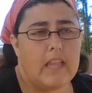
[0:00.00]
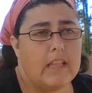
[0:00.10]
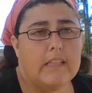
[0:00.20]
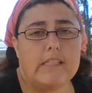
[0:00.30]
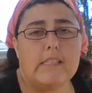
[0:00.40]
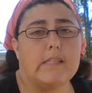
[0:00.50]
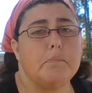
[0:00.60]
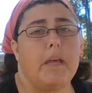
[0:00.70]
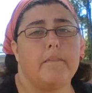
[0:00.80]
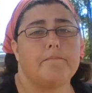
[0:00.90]
this is
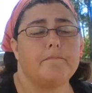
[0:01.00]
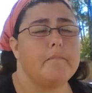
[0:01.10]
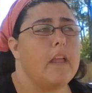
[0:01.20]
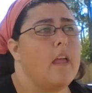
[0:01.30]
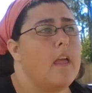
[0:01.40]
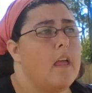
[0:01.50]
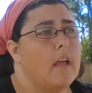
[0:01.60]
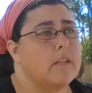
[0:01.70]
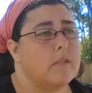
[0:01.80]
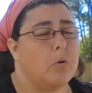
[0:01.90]
me.
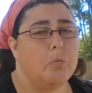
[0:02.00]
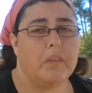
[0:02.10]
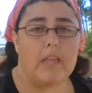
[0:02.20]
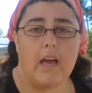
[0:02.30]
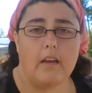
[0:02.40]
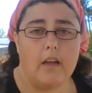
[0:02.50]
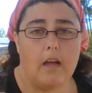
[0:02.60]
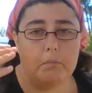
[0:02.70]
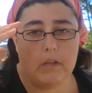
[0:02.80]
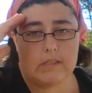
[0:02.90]
So with that,
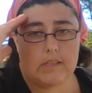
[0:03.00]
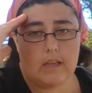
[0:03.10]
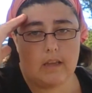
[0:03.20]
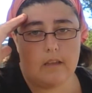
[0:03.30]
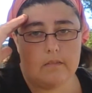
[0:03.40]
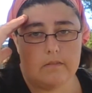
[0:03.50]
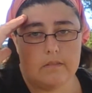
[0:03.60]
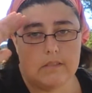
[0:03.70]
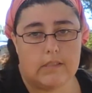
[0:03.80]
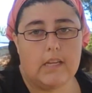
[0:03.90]
I'm going to say
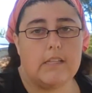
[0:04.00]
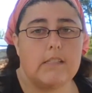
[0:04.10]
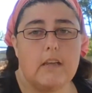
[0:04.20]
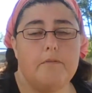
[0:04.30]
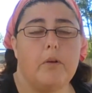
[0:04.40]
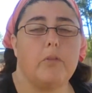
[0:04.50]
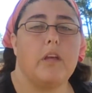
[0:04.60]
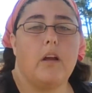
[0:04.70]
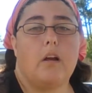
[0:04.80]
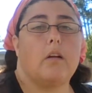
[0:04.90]
stay safe out
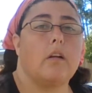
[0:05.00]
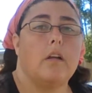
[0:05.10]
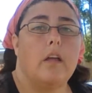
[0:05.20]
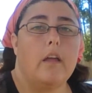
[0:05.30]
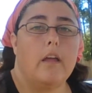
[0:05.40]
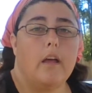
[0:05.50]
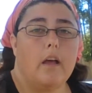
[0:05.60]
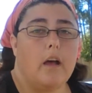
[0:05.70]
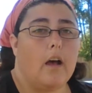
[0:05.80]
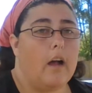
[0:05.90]
there.
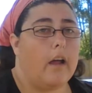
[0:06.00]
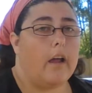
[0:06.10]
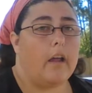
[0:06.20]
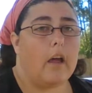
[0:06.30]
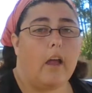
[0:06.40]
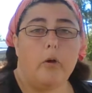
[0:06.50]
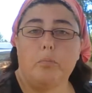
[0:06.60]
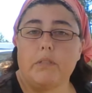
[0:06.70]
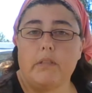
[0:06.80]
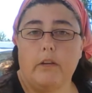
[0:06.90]
I
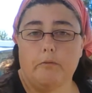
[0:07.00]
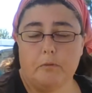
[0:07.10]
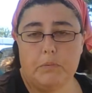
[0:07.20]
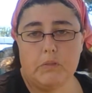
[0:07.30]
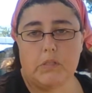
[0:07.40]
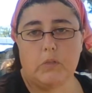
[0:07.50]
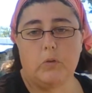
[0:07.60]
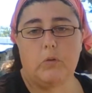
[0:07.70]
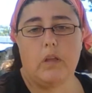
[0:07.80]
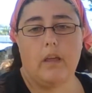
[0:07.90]
hope to hear from you
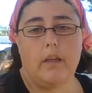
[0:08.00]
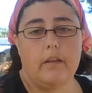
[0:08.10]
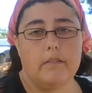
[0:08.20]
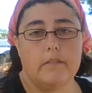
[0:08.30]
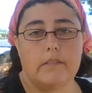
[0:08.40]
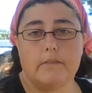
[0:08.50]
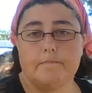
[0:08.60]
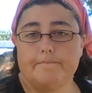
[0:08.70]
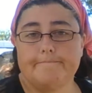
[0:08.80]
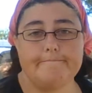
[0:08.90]
soon, and
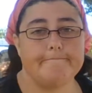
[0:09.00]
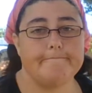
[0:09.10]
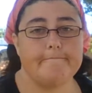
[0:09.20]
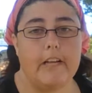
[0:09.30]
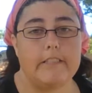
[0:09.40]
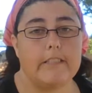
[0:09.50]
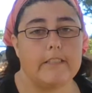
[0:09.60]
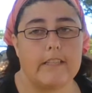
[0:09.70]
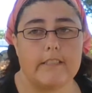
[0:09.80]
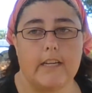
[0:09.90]
until
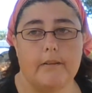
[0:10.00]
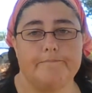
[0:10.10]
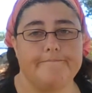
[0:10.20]
next time.